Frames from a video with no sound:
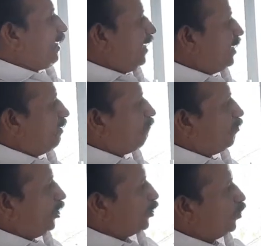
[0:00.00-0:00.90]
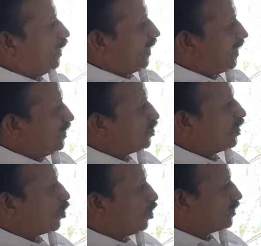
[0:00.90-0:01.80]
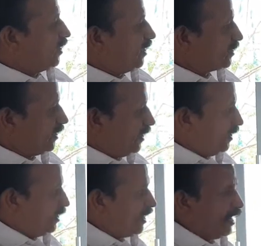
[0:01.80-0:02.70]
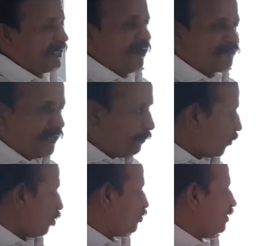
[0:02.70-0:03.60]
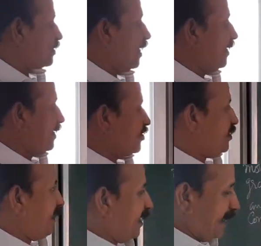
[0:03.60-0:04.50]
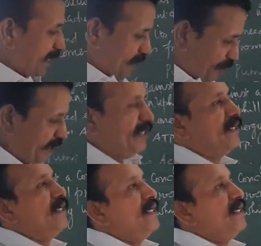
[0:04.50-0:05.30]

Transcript: entry of molecule against a concentration gradient and uphill process, and it's need energy